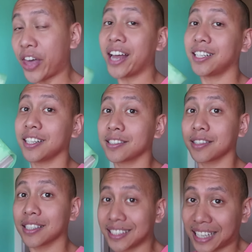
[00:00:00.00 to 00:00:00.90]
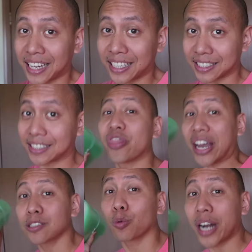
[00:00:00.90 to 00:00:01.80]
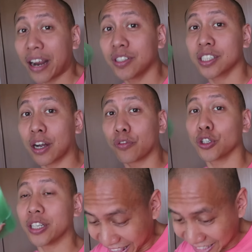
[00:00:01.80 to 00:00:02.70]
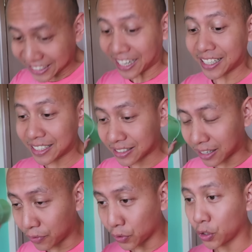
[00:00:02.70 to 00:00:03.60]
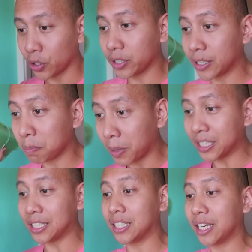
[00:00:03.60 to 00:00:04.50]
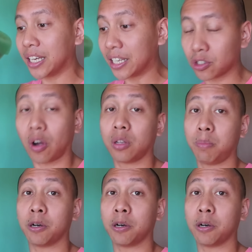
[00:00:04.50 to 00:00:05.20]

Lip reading: That is the science. That's what I've discovered the science of earning money is all